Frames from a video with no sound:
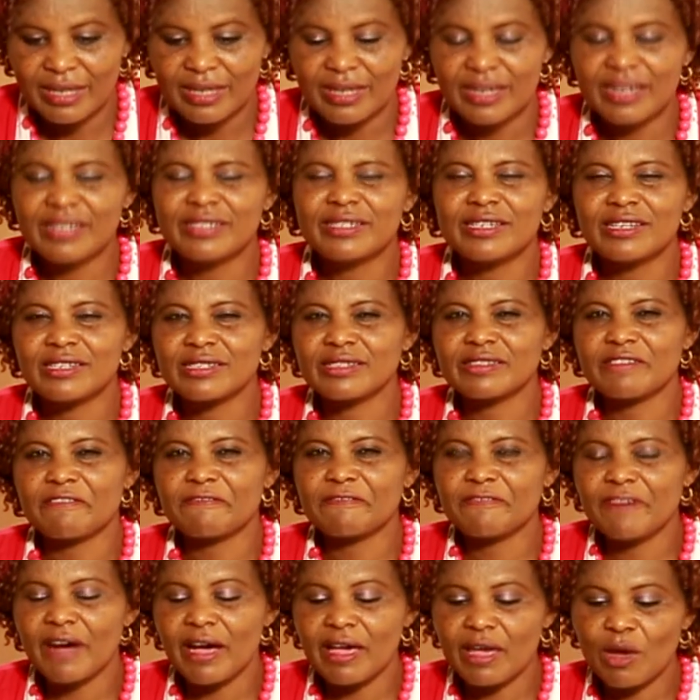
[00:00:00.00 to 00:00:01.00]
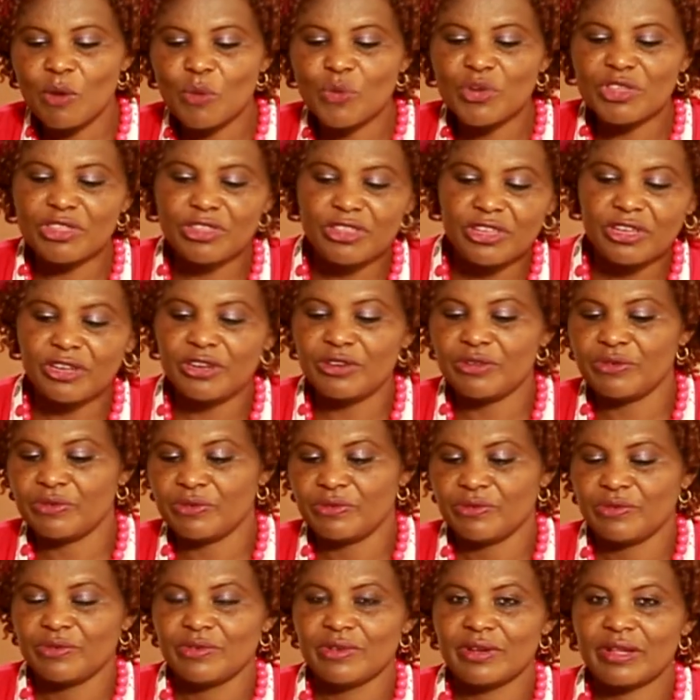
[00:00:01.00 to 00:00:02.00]
It is the fire within
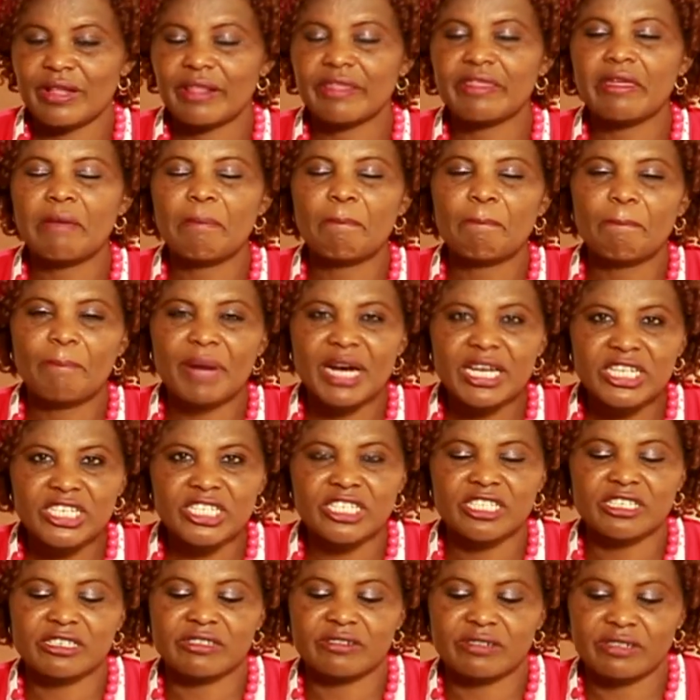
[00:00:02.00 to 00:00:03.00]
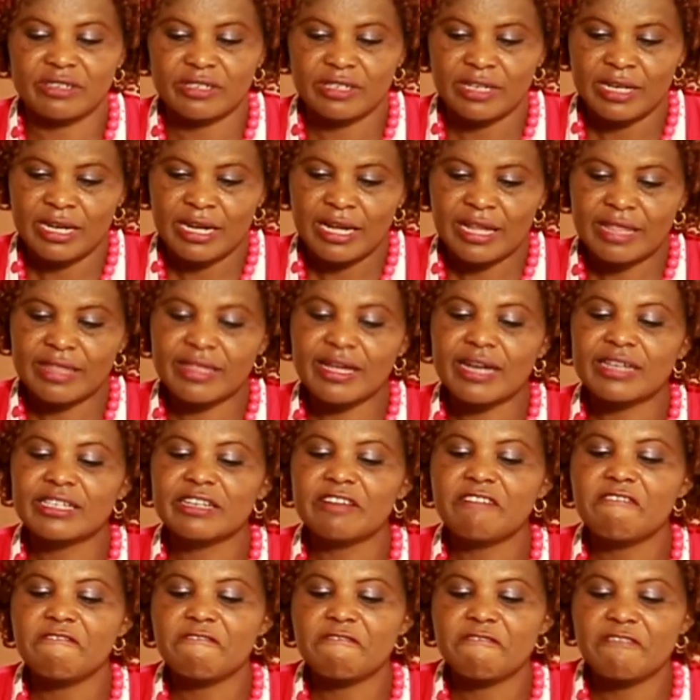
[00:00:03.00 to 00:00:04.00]
you, the passion that
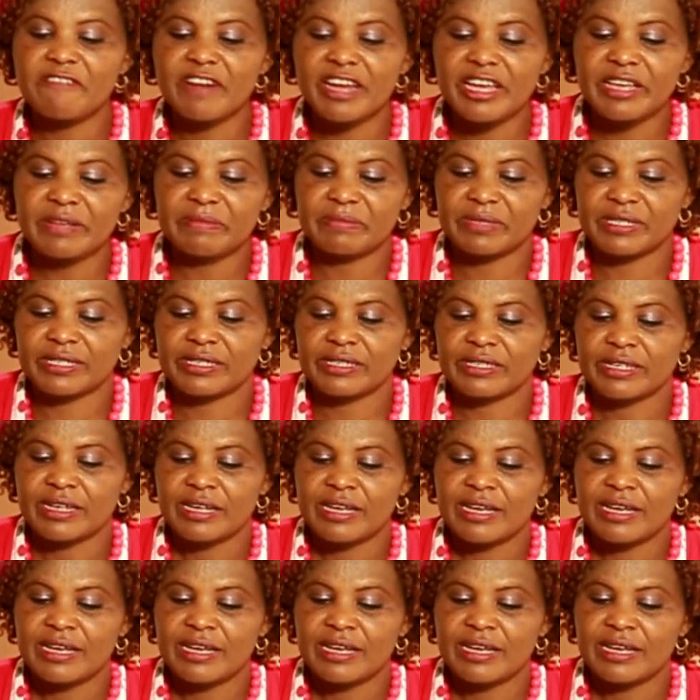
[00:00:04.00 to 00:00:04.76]
inflames